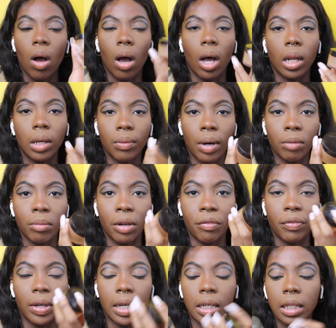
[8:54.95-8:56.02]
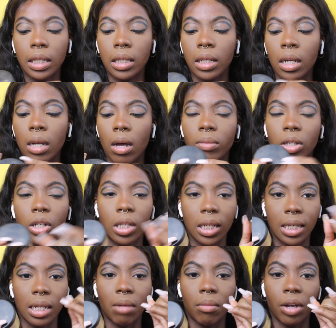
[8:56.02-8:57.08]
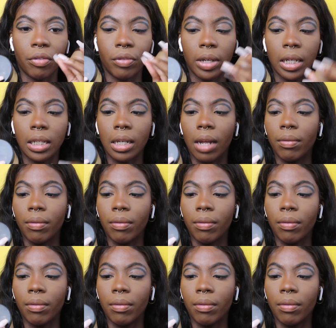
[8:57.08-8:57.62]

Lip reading: all around my face just to set my face,